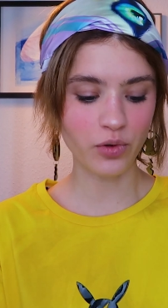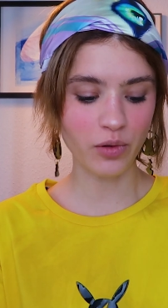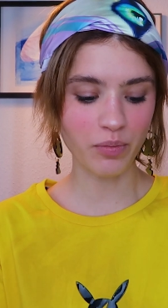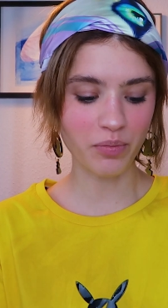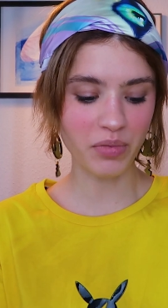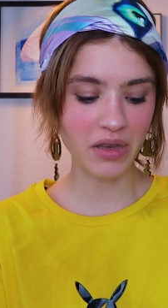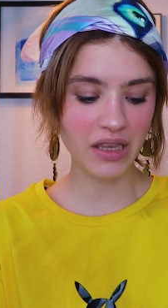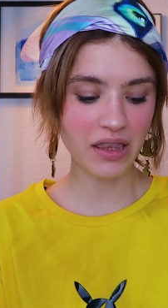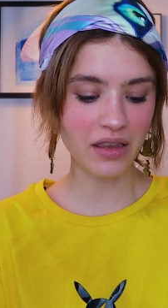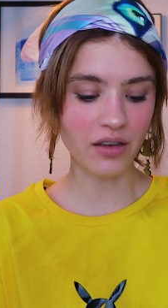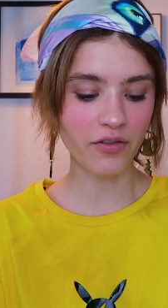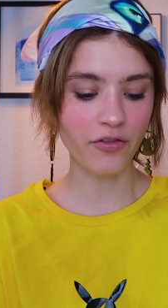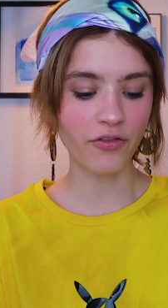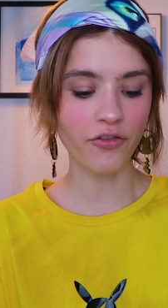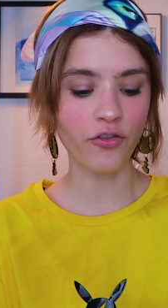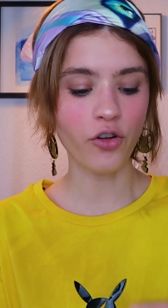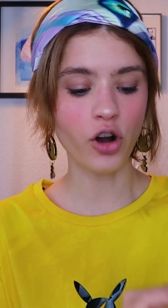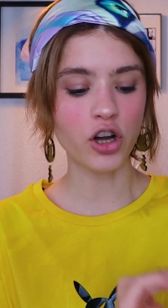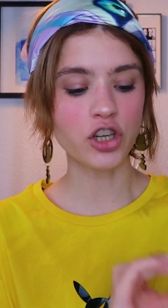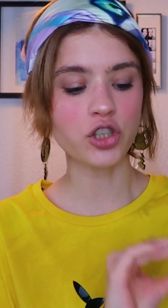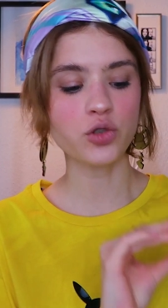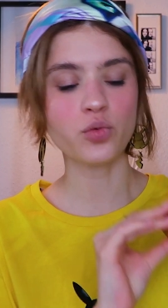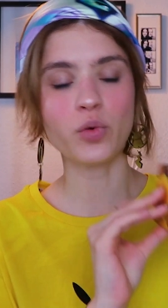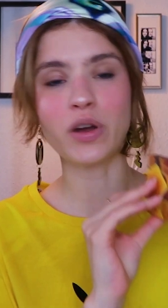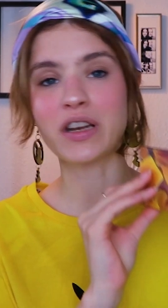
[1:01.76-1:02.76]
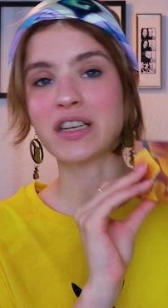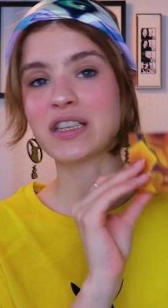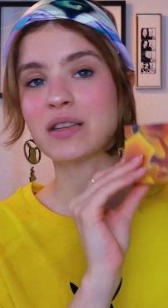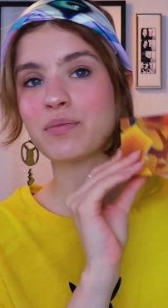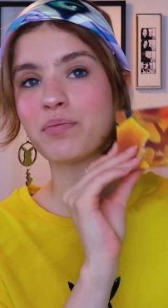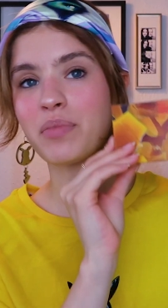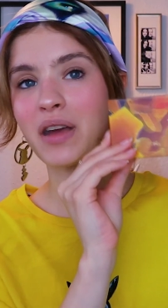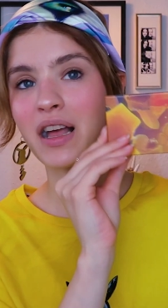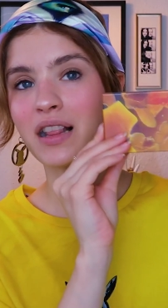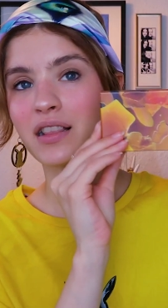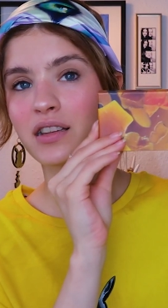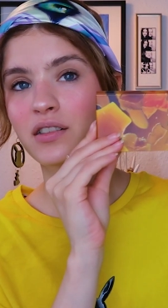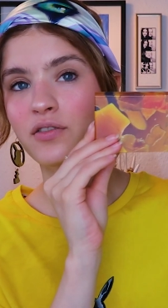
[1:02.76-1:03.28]
will be the 420
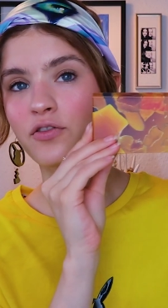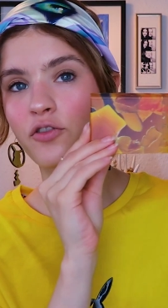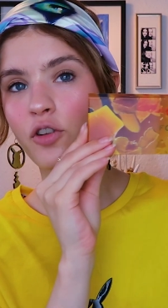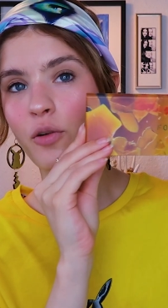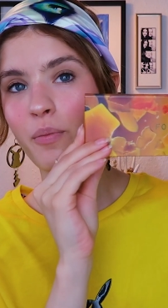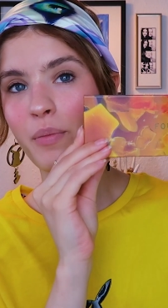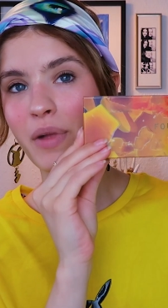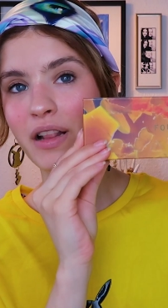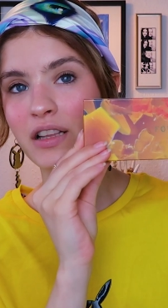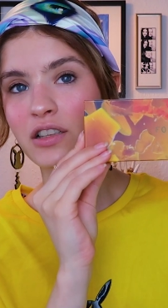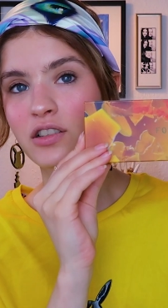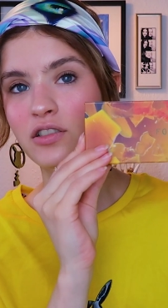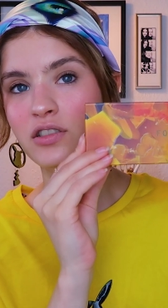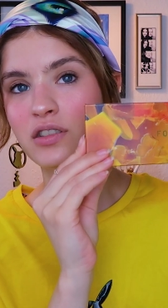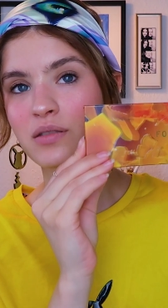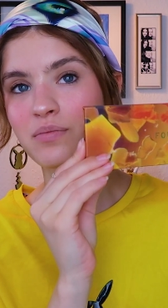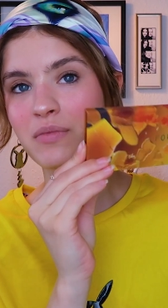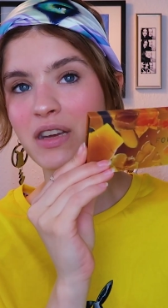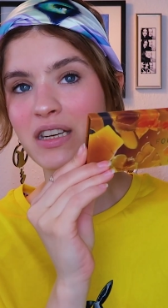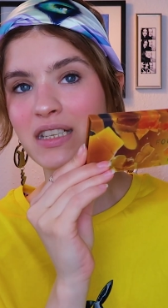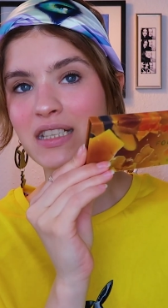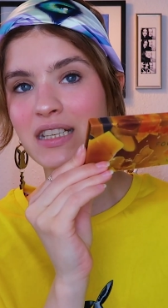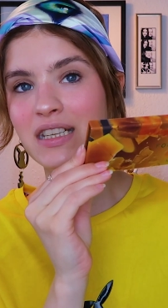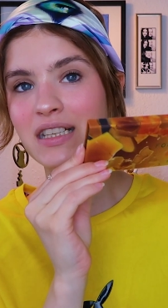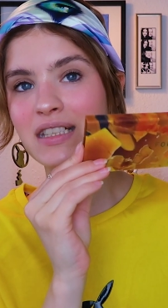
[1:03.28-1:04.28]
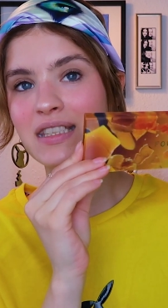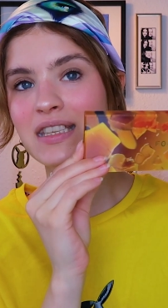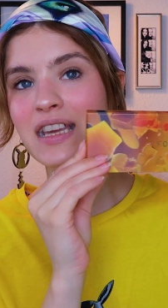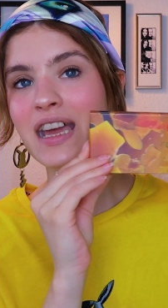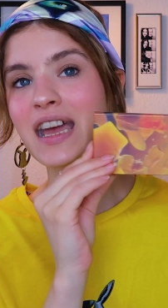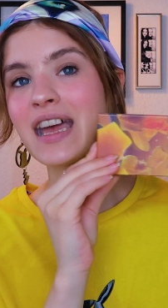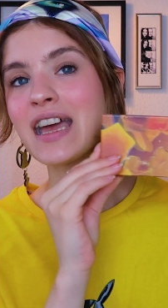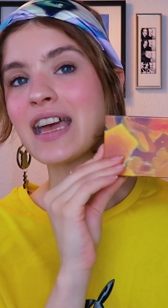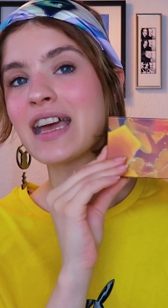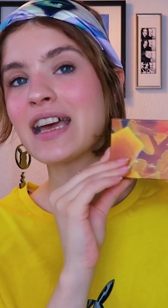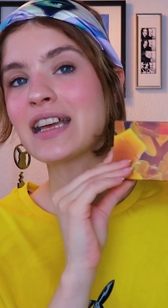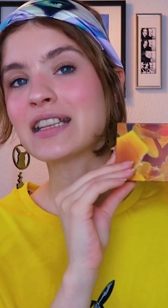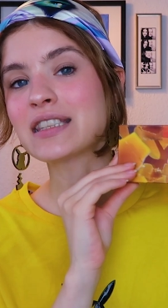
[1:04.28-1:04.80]
palette from Melt Cosmetics.
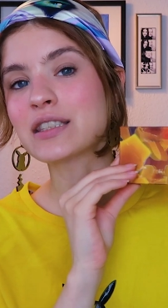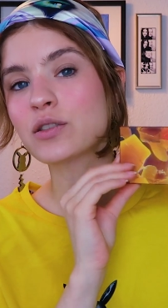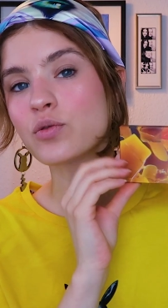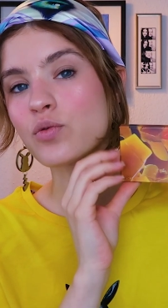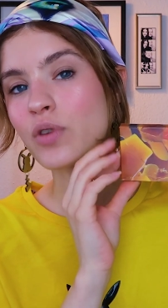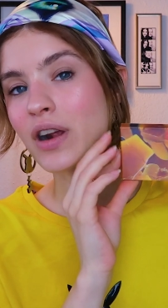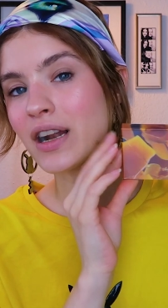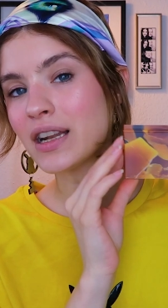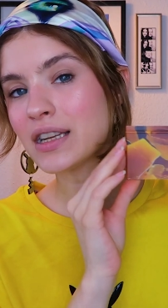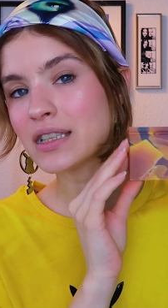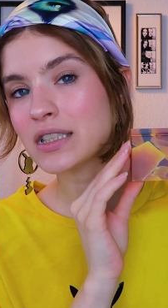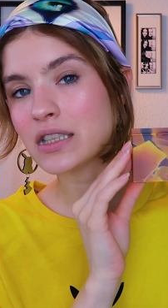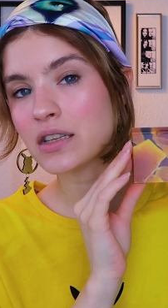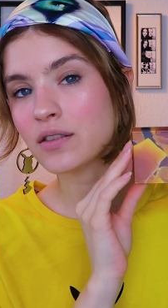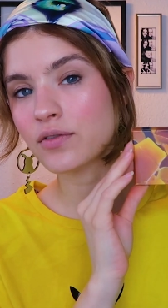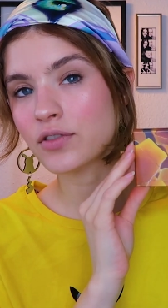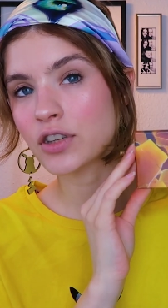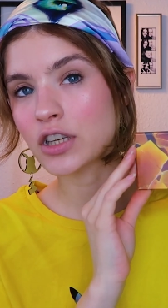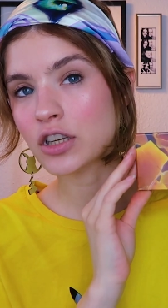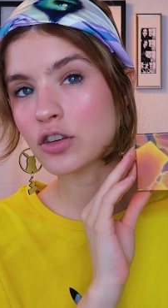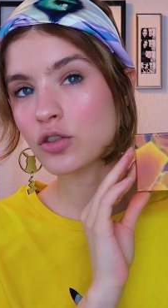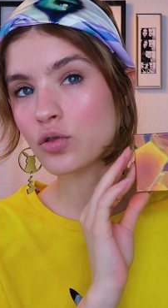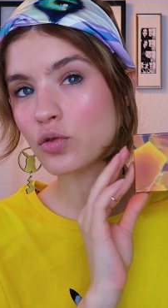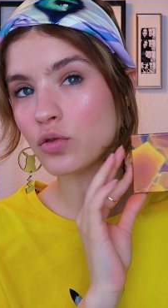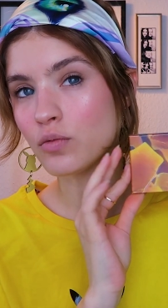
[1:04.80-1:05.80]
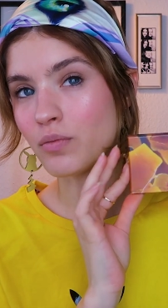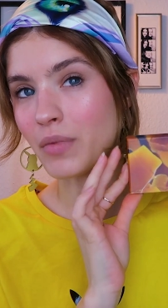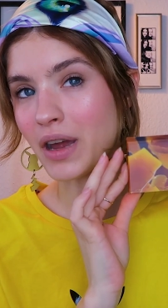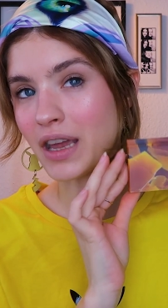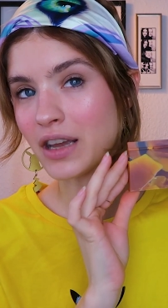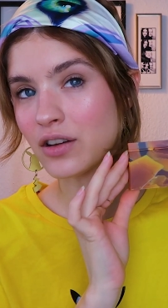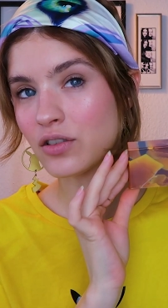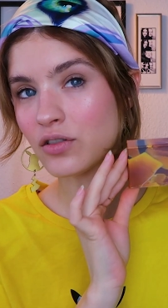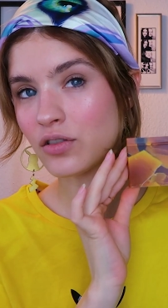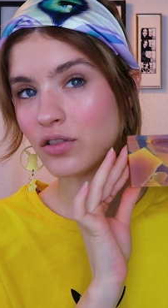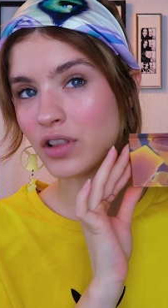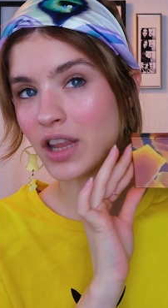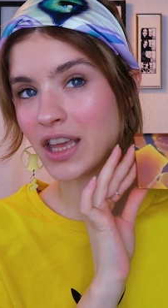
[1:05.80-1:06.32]
It's relatively new in my
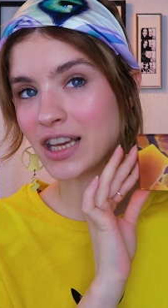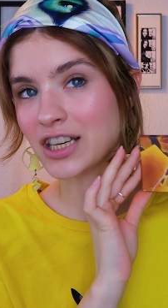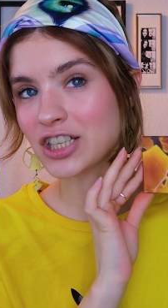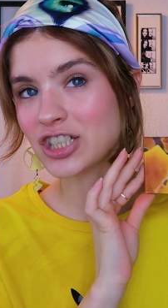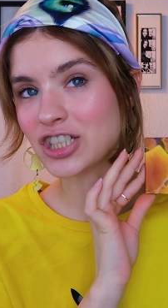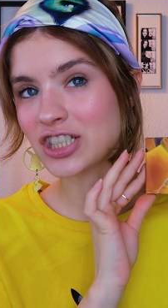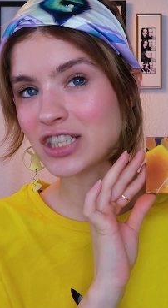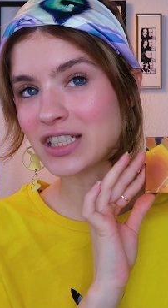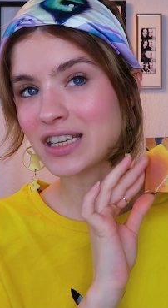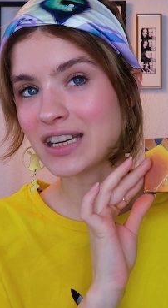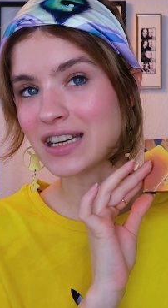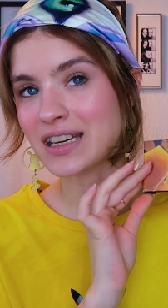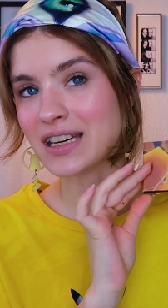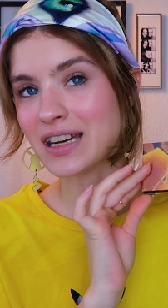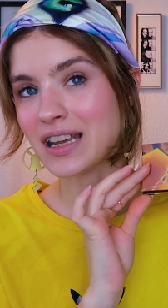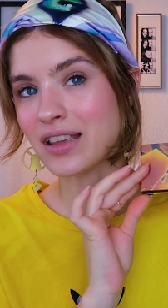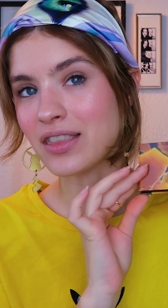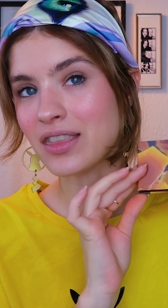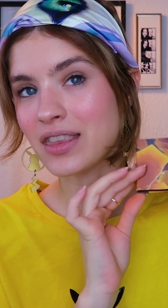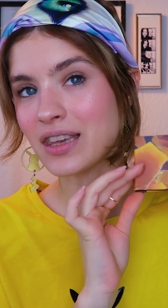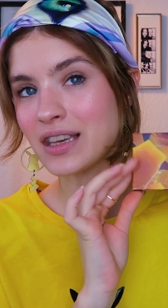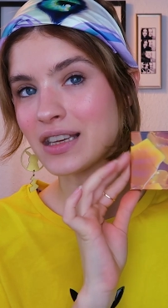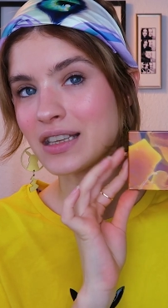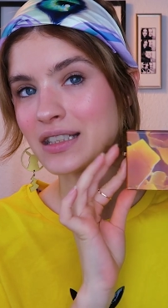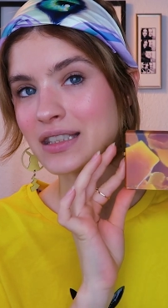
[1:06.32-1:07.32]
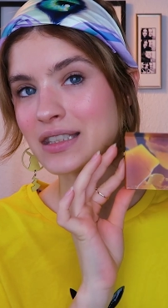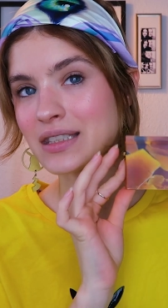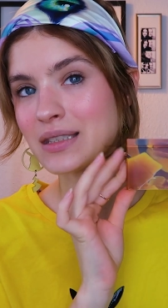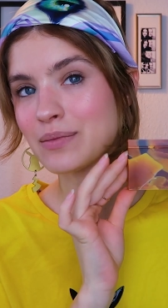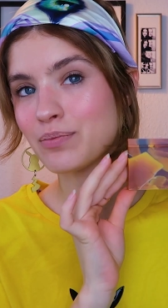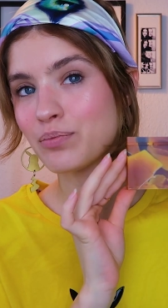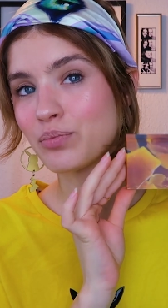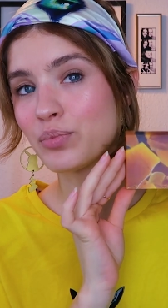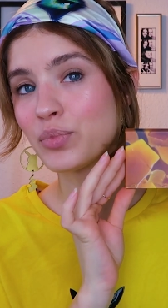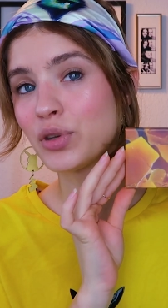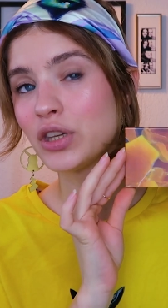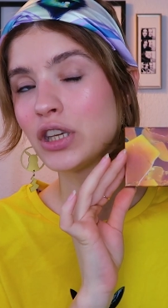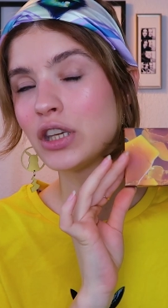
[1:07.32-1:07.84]
collection and I think it's
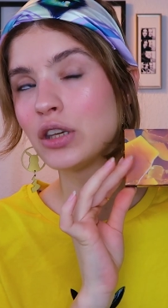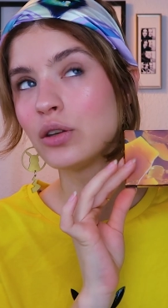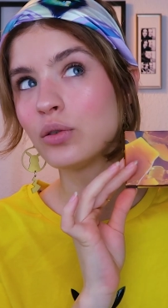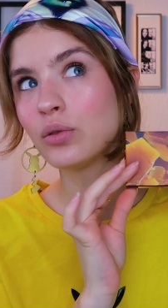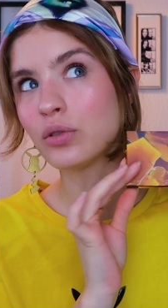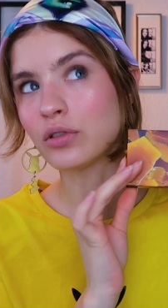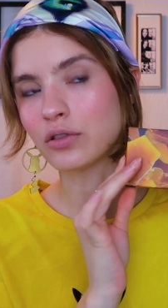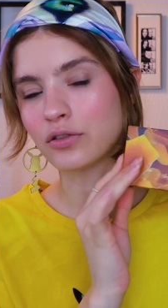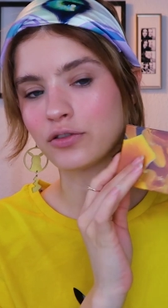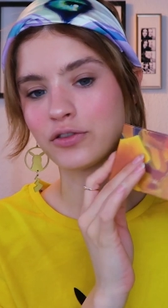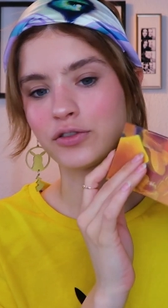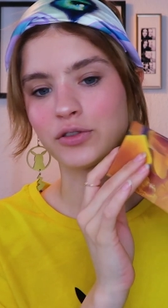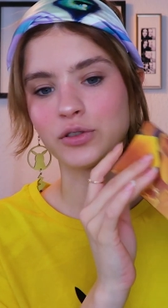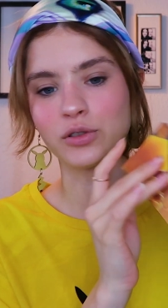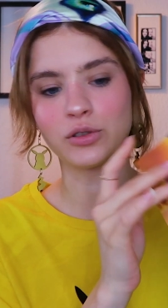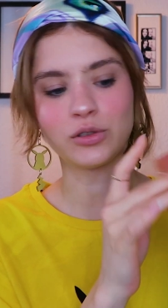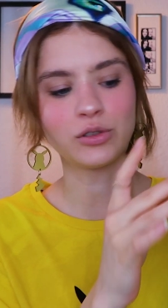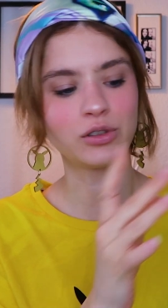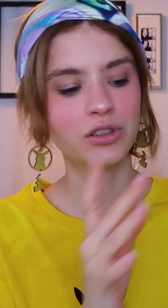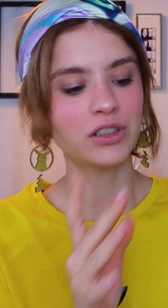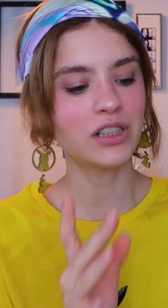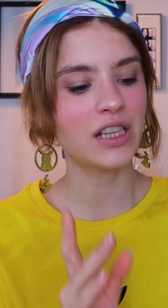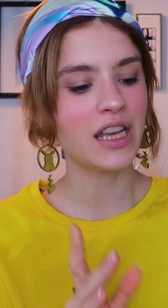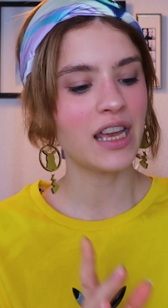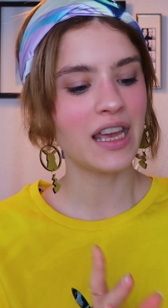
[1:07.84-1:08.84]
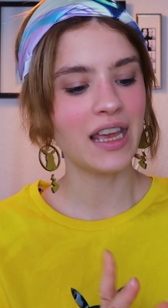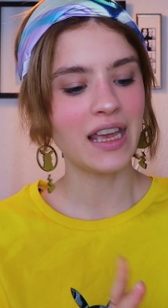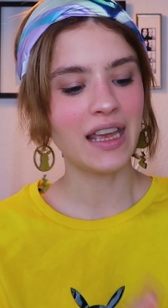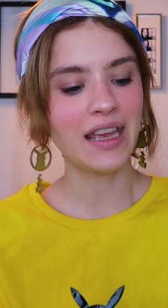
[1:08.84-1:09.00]
beautiful.